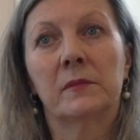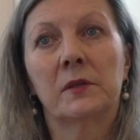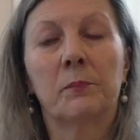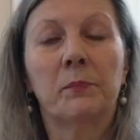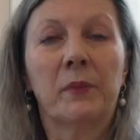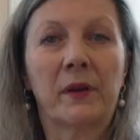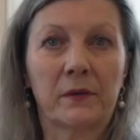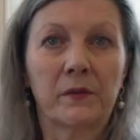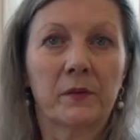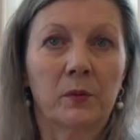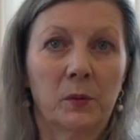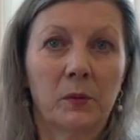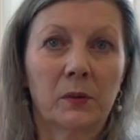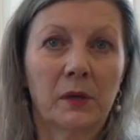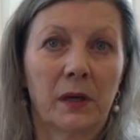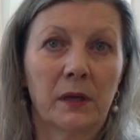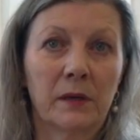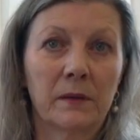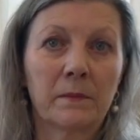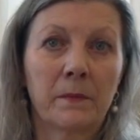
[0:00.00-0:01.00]
the
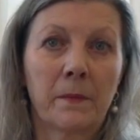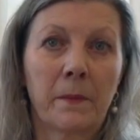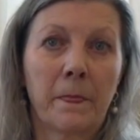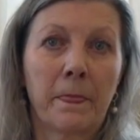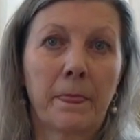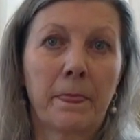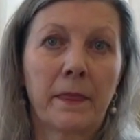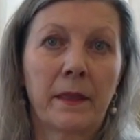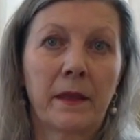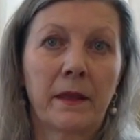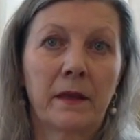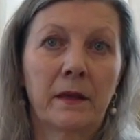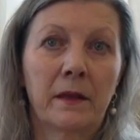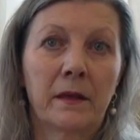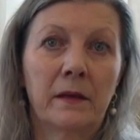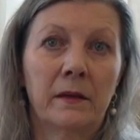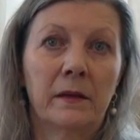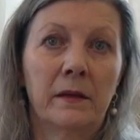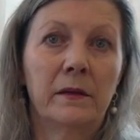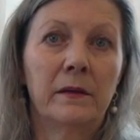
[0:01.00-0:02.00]
persona
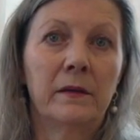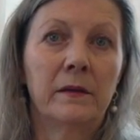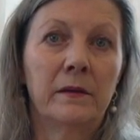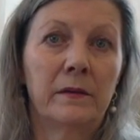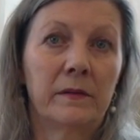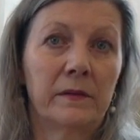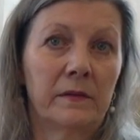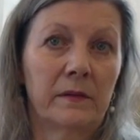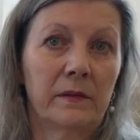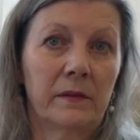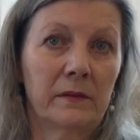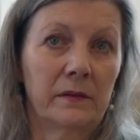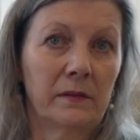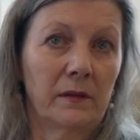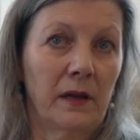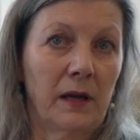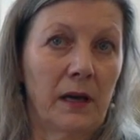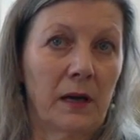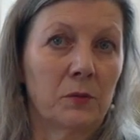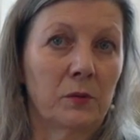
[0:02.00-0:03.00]
is
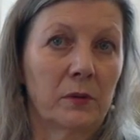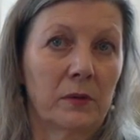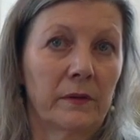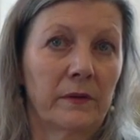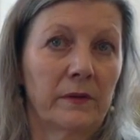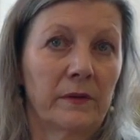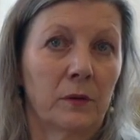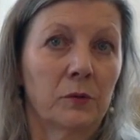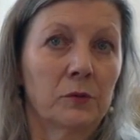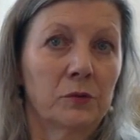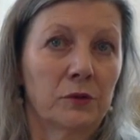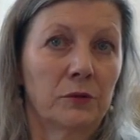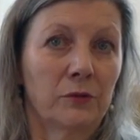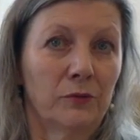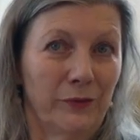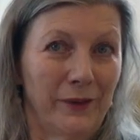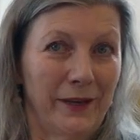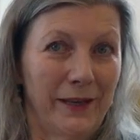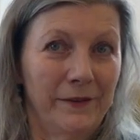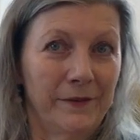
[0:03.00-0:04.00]
our social
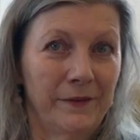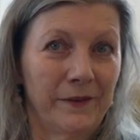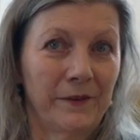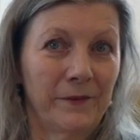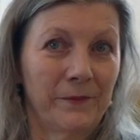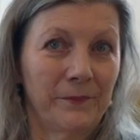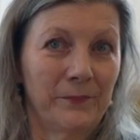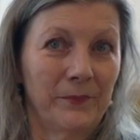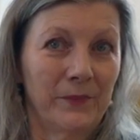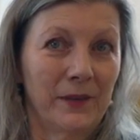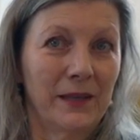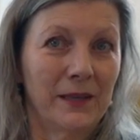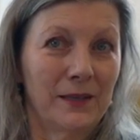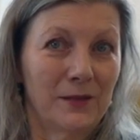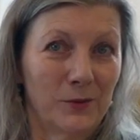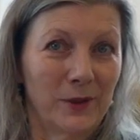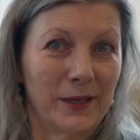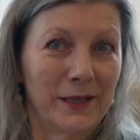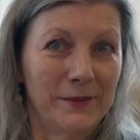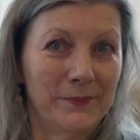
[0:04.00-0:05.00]
face in
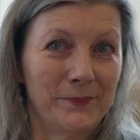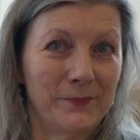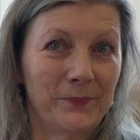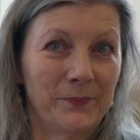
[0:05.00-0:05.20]
a way.